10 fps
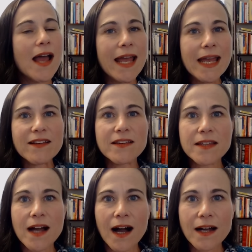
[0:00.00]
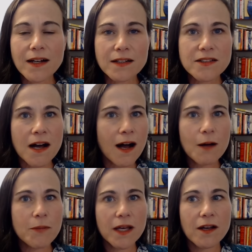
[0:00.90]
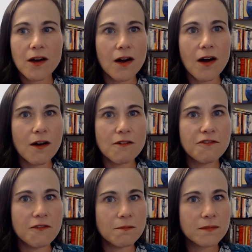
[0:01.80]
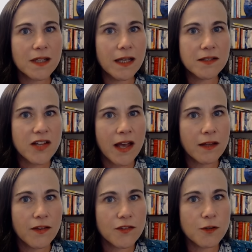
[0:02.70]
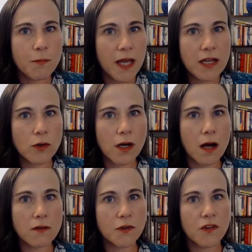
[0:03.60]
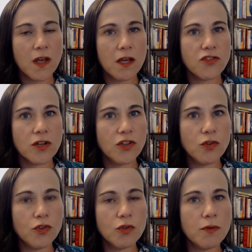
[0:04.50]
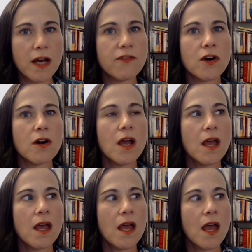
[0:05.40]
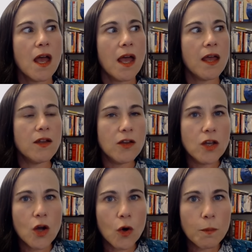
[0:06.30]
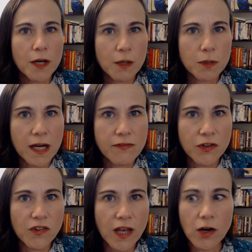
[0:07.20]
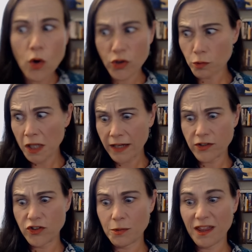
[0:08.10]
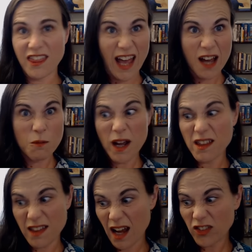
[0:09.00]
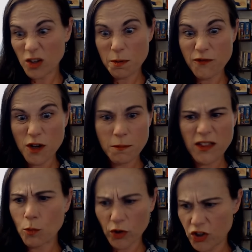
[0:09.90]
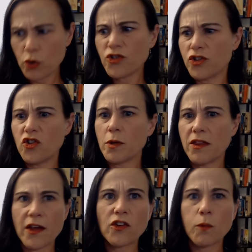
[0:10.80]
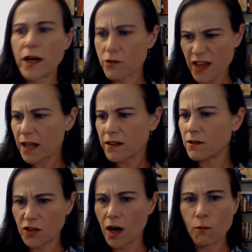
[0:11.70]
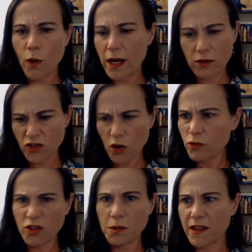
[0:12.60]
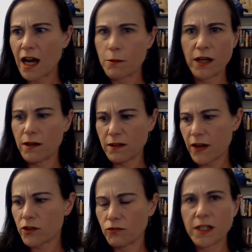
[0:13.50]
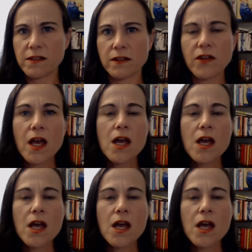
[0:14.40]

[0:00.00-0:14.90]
it's not a topic of intense debate or conversation. You, you never, nobody would ever say, oh, you like to do it that way. That's your preferred method. Well, you should do it this way, or that's a dumb way, or don't do it that way because of X reasons.